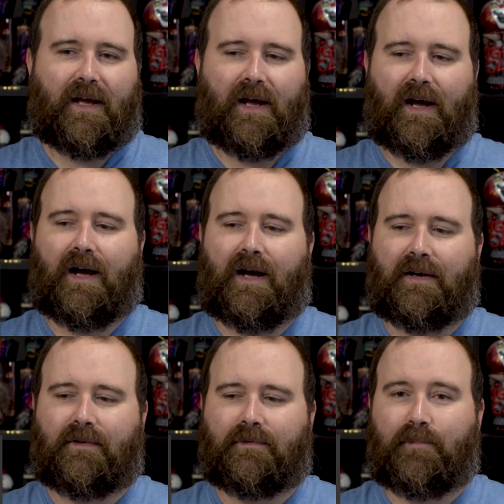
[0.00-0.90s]

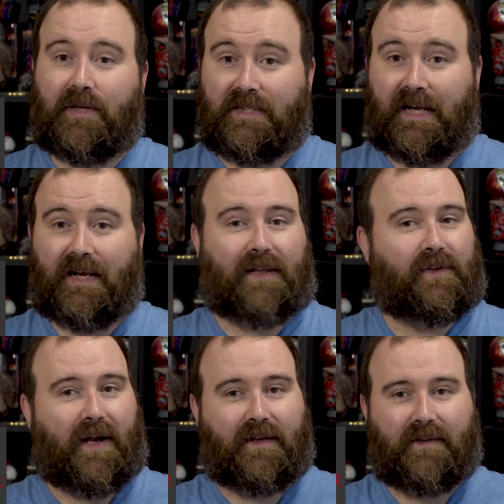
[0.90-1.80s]
building. I
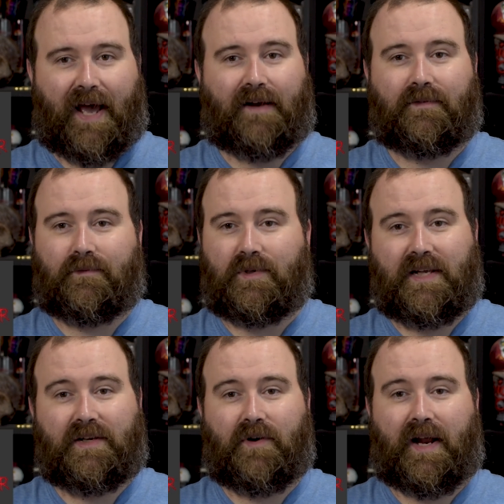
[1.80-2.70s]
thought that was
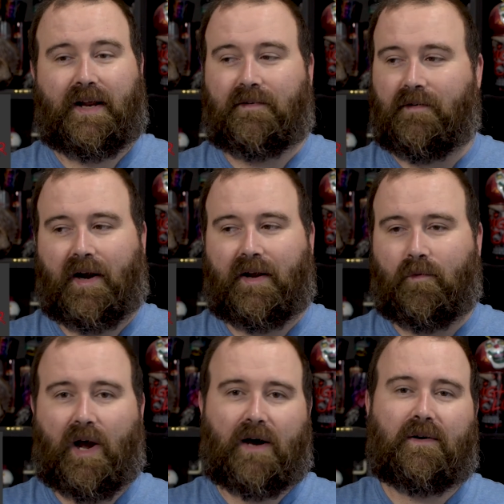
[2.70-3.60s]
integrated very
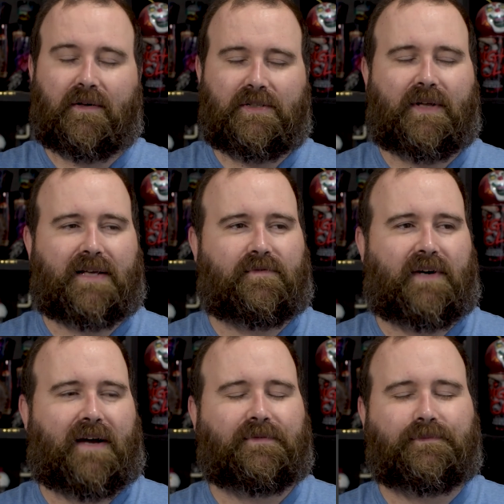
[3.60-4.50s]
well in
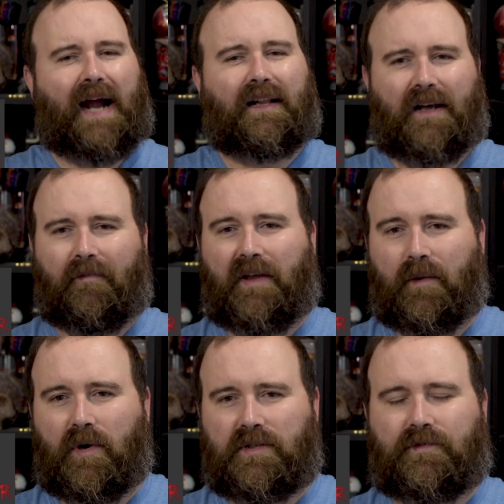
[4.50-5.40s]
2005. I love the
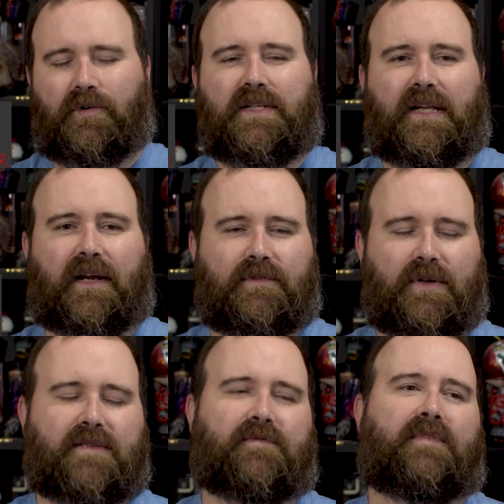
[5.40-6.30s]
immersive storytelling of
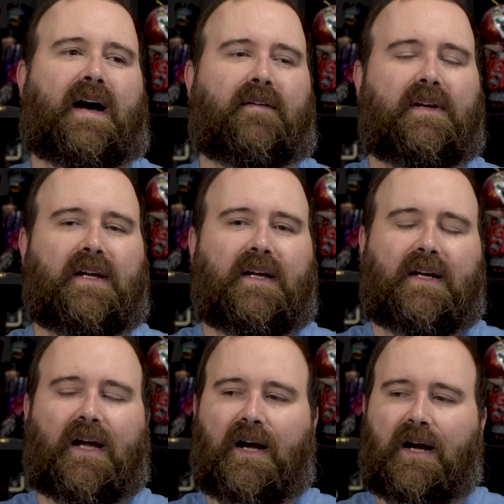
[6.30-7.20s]
2005,
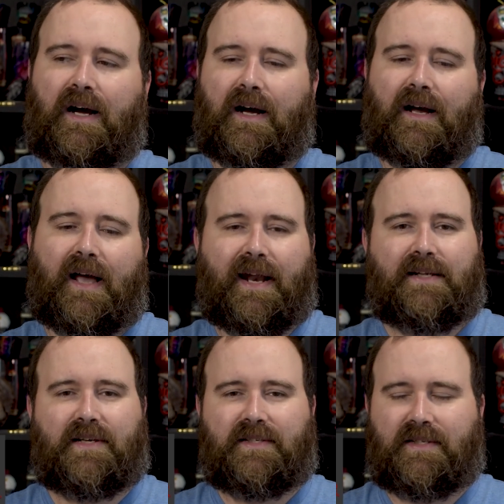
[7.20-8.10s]
and
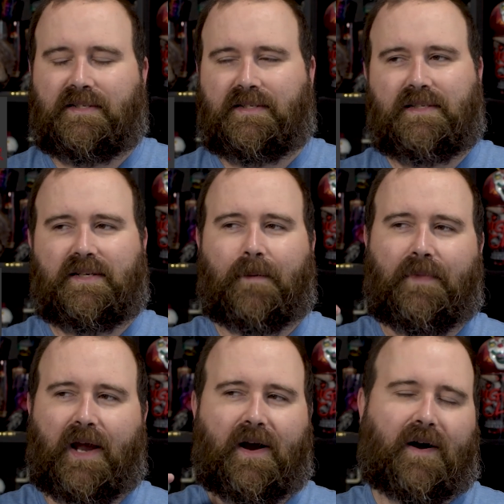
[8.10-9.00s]
it sits up
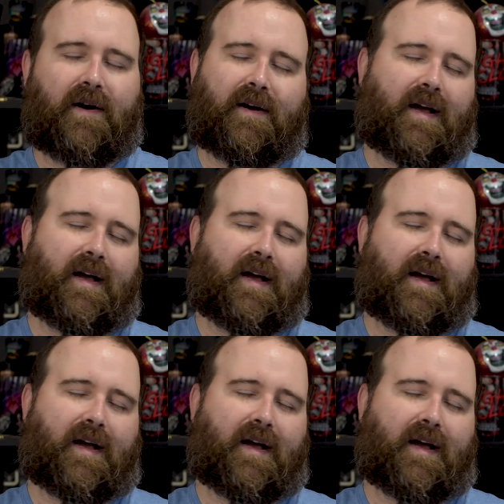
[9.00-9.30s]
there,